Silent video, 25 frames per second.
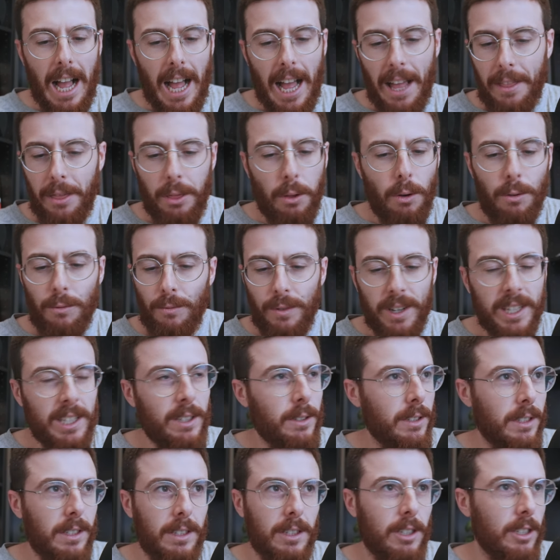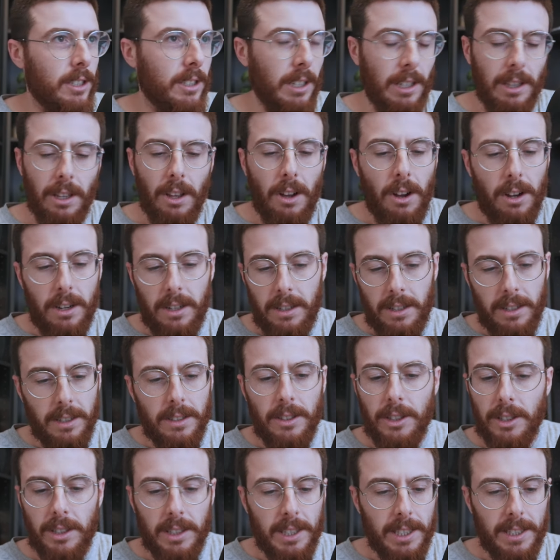I thought Rins is just a lock to
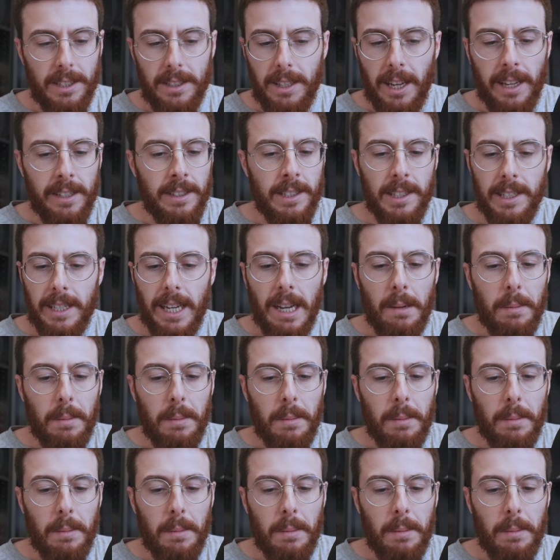just extend at